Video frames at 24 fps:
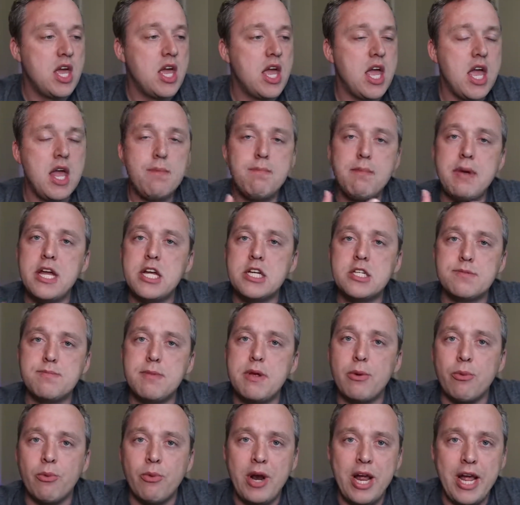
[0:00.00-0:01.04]
It makes
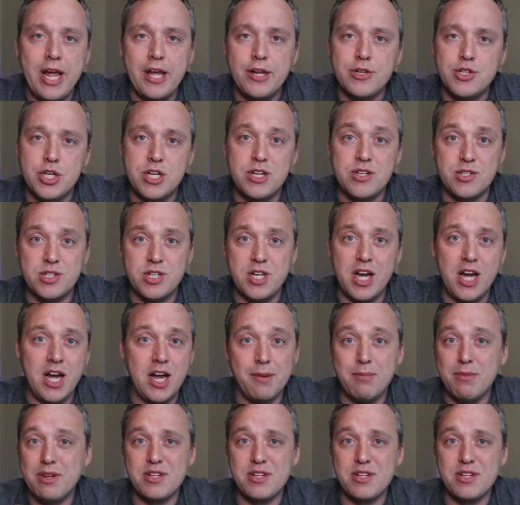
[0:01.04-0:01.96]
me rage each time.